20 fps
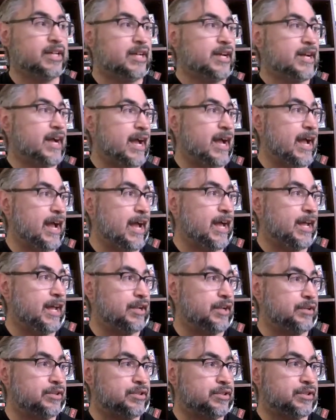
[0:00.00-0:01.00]

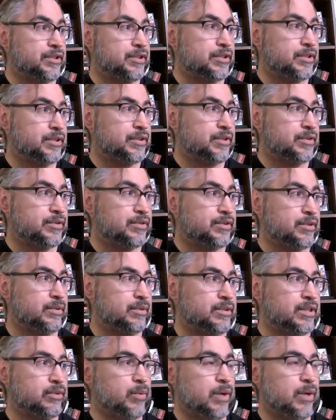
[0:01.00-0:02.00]
And
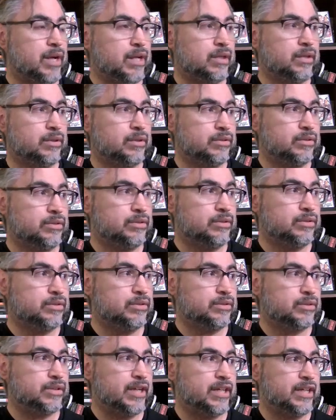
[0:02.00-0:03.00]
someone said, well,
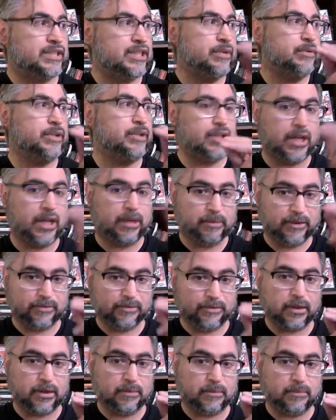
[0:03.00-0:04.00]
I see where you're coming
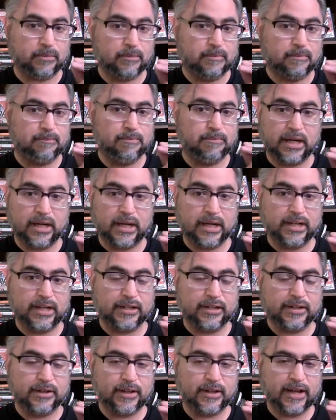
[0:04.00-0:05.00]
from,
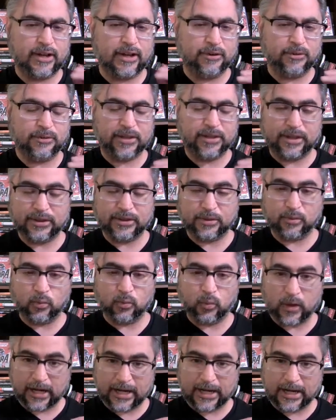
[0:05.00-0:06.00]
but I don't think the
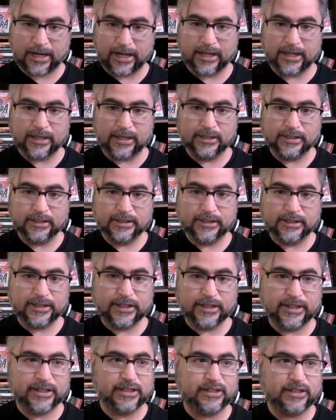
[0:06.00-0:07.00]
Y
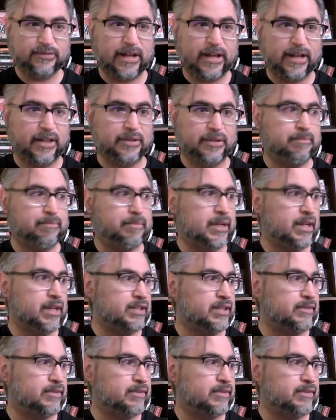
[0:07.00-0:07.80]
is valid because of